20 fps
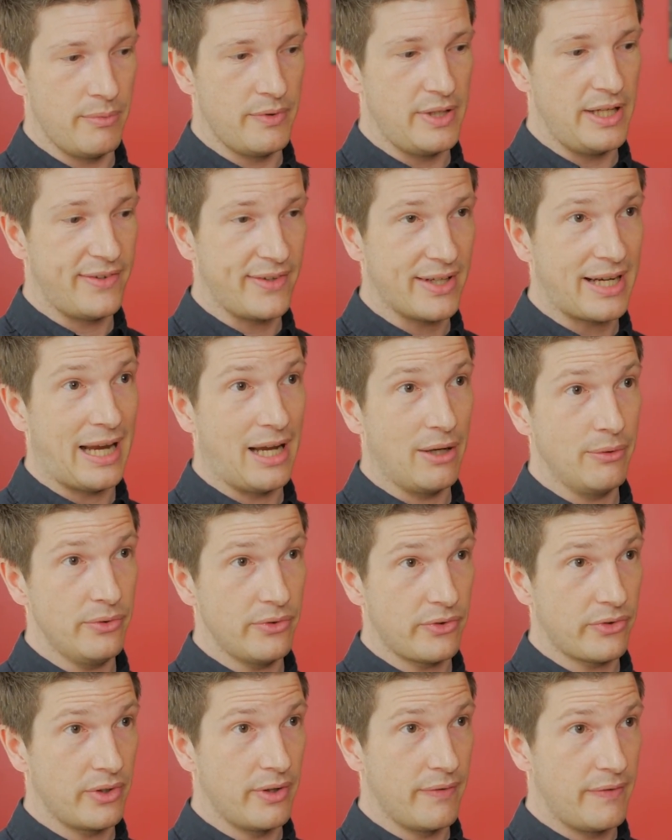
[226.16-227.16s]
these
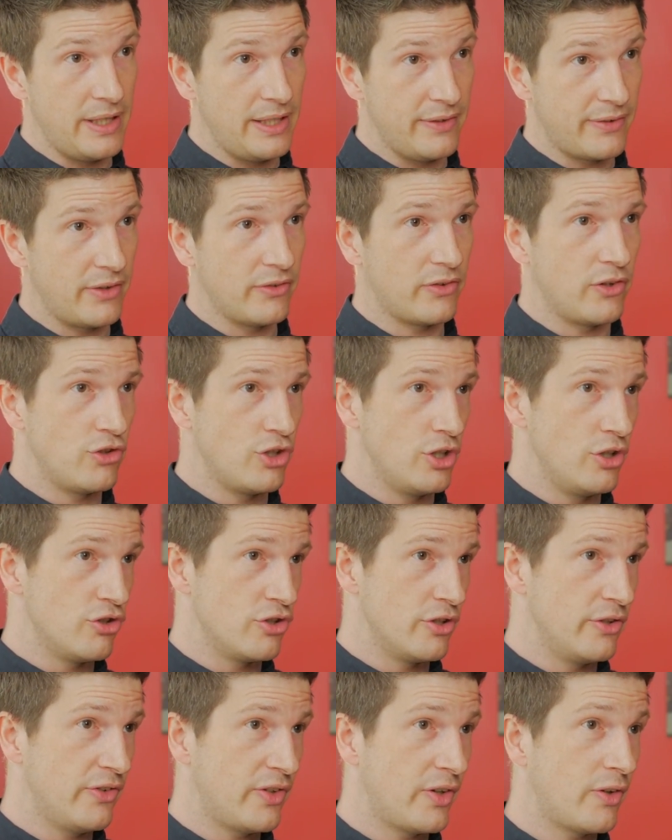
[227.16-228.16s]
accounts of these
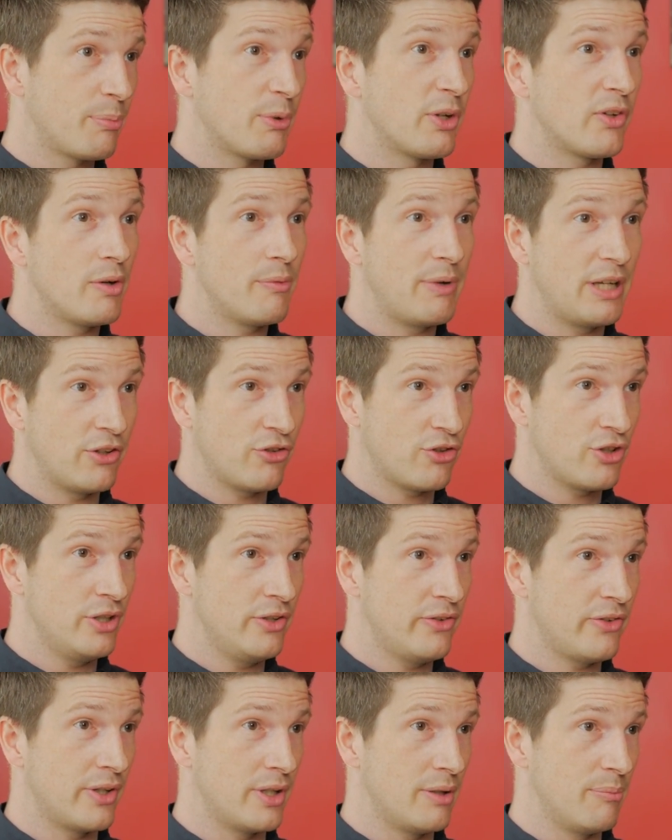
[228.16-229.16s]
institutions is because it rings
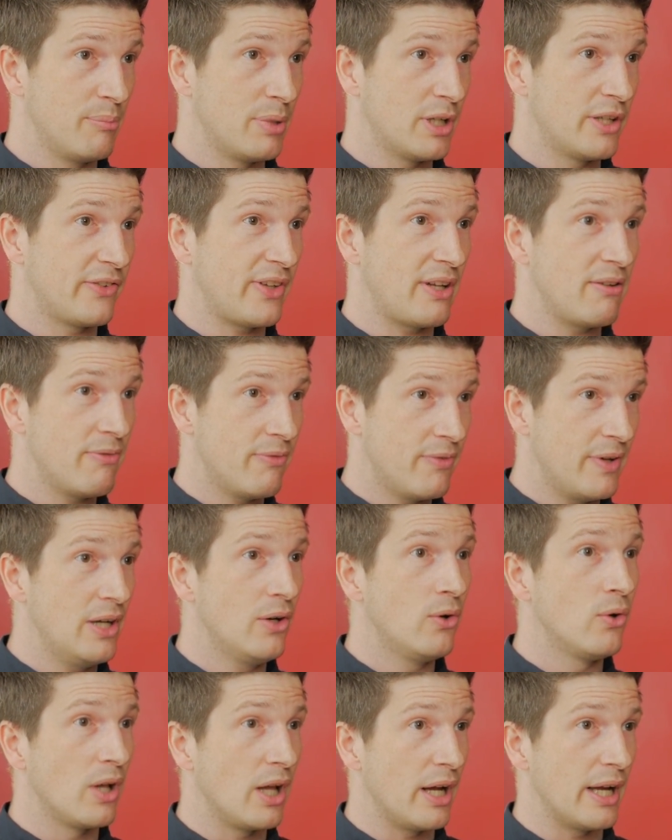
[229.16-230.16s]
true to them, because they
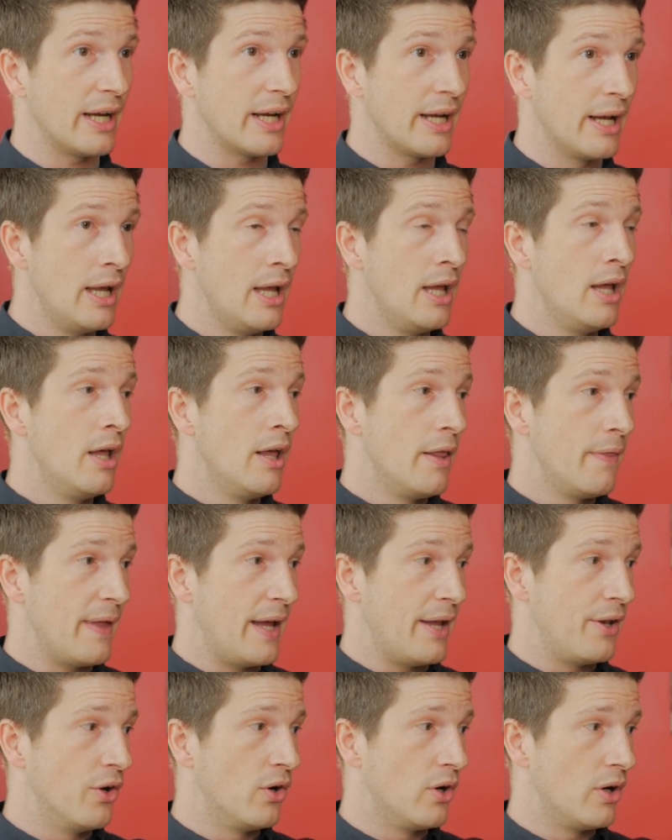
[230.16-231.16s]
feel like
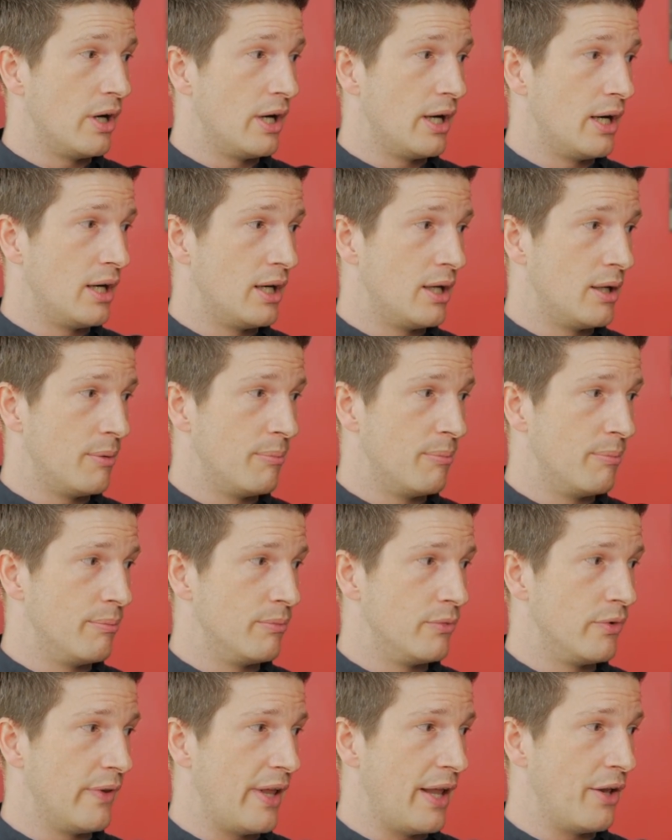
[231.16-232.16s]
they're not
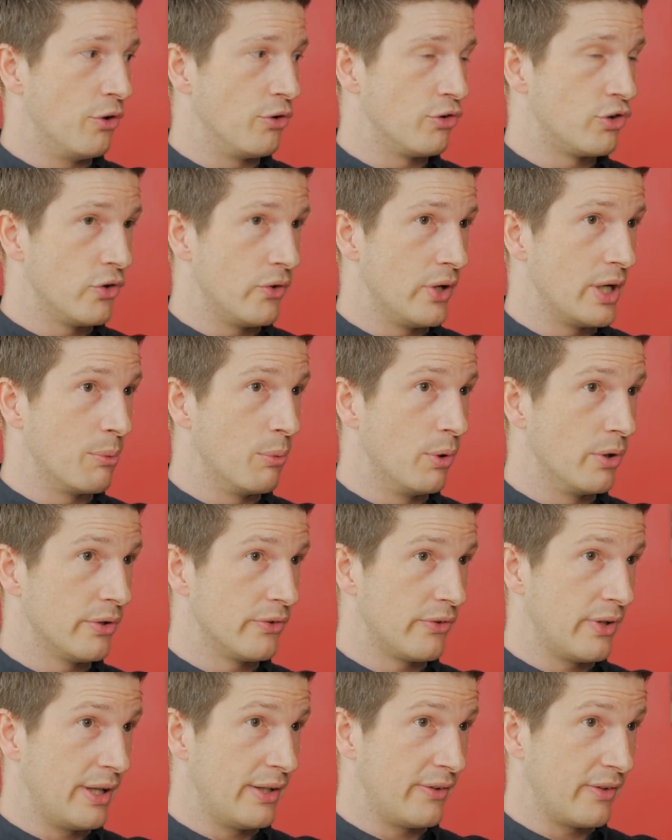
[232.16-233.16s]
doing what
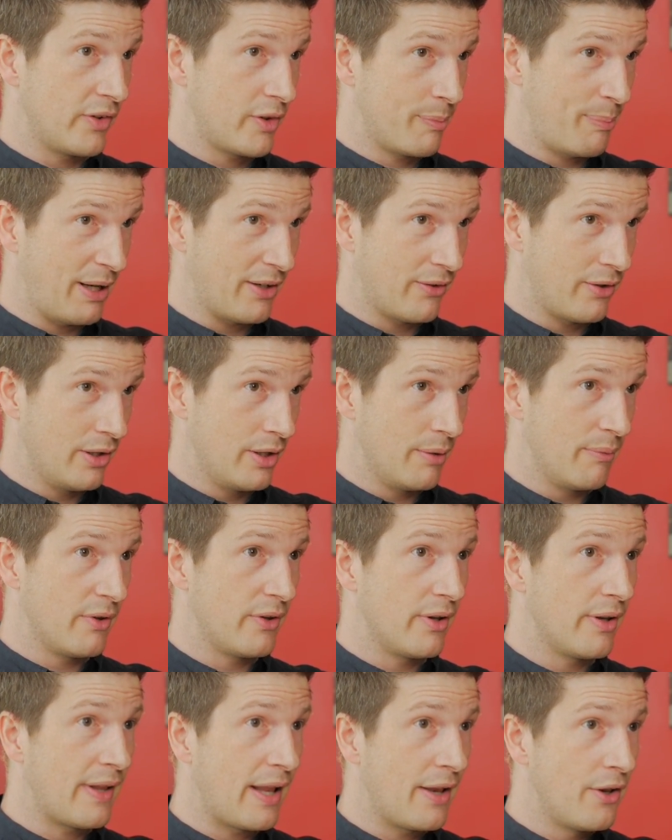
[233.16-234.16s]
is expected of them,
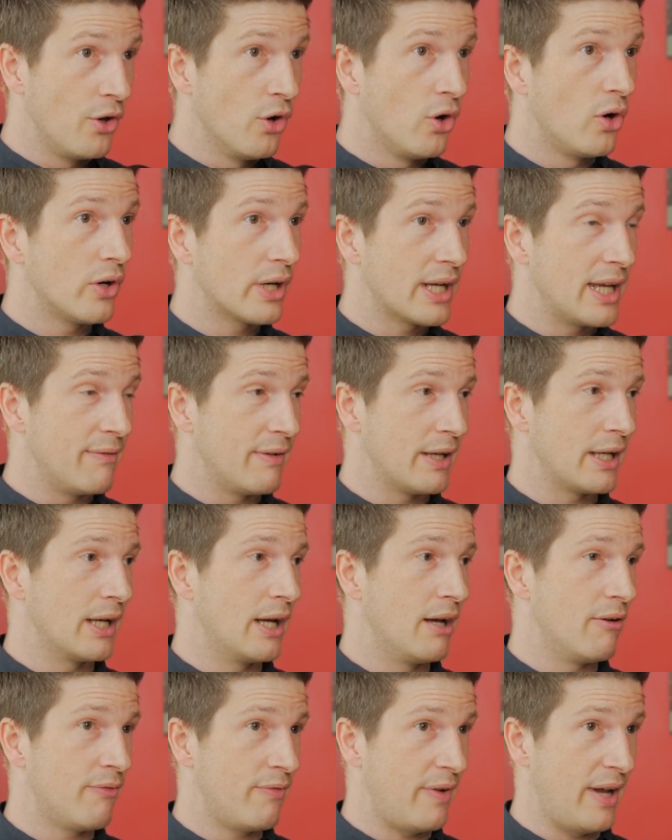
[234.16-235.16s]
that they're not giving
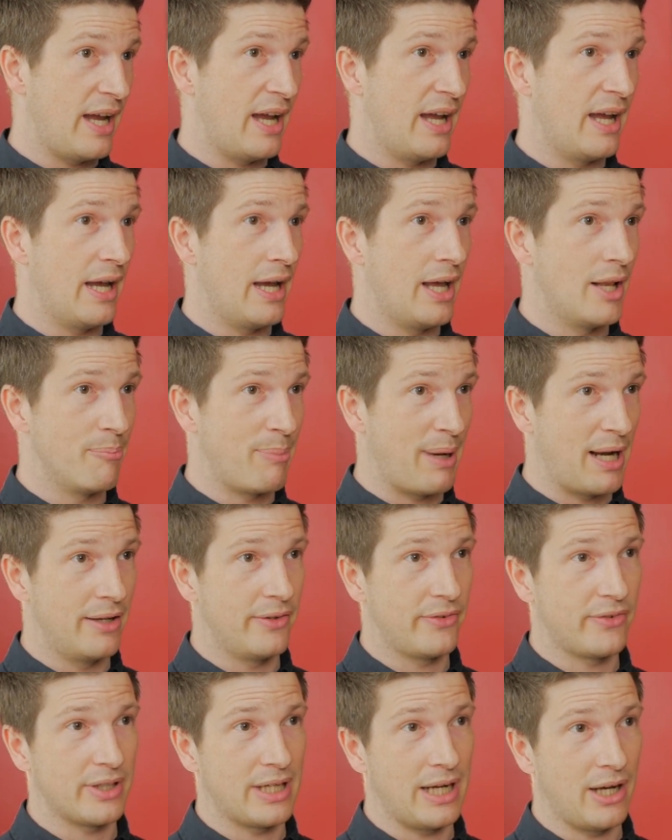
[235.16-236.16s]
a fair and
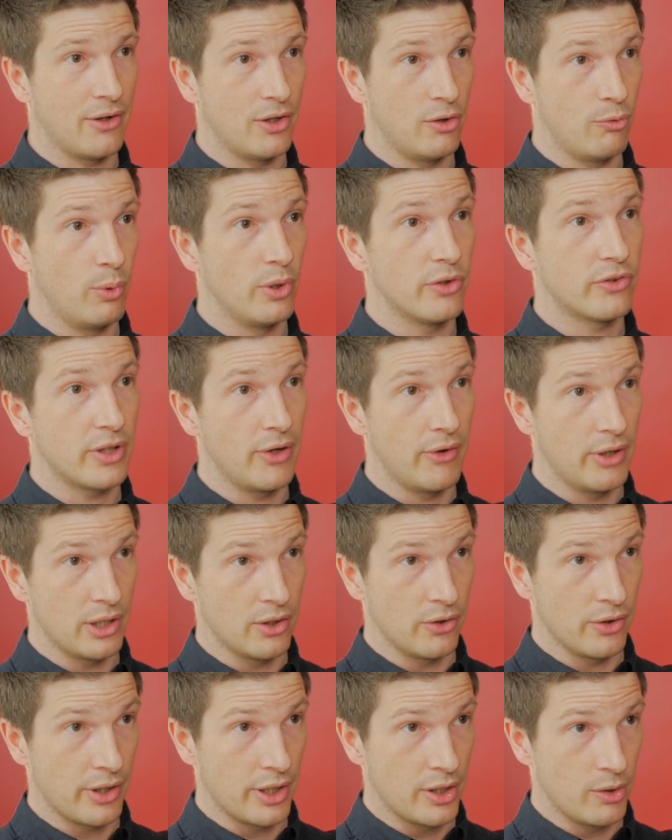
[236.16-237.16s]
balanced account of what's going
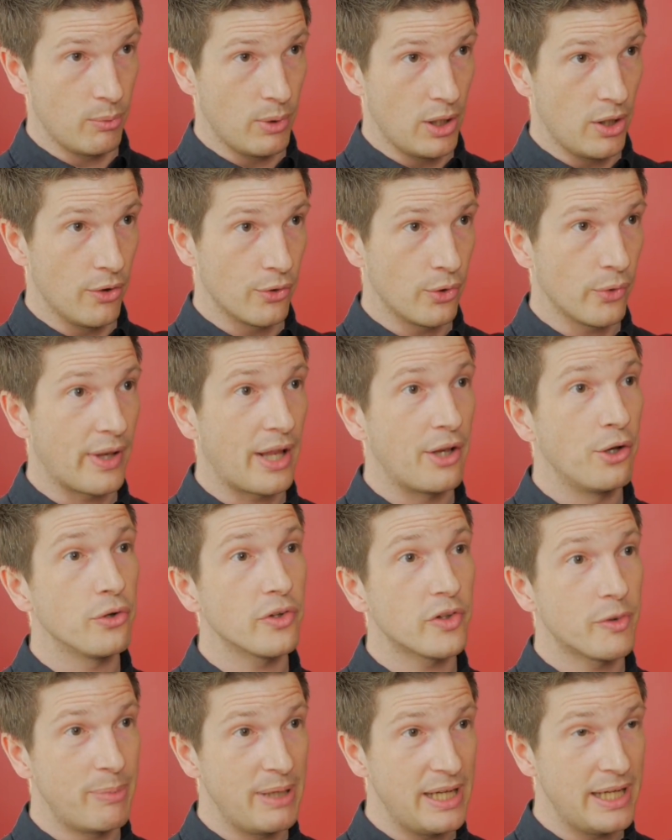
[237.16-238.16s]
on in the world, or they're
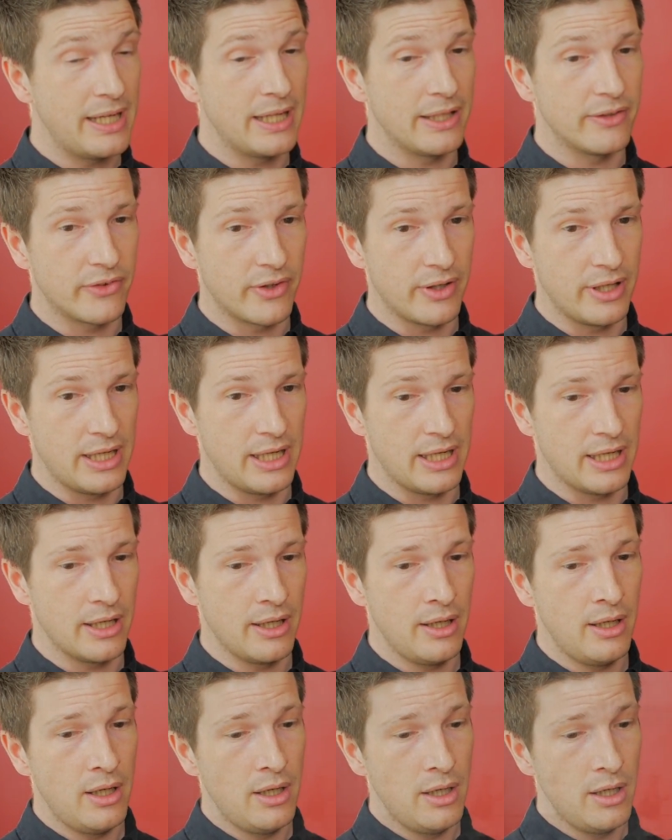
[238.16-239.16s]
not speaking to the
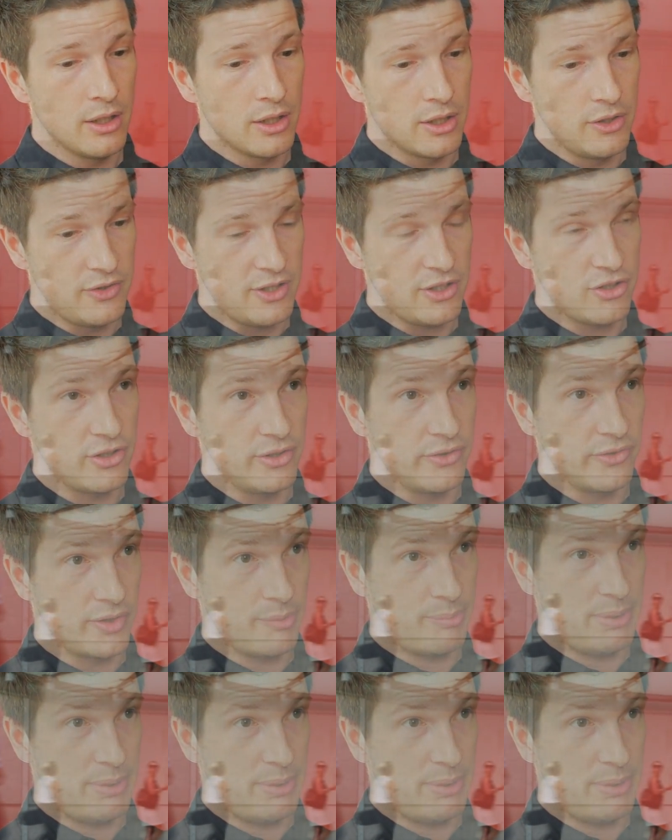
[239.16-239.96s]
conditions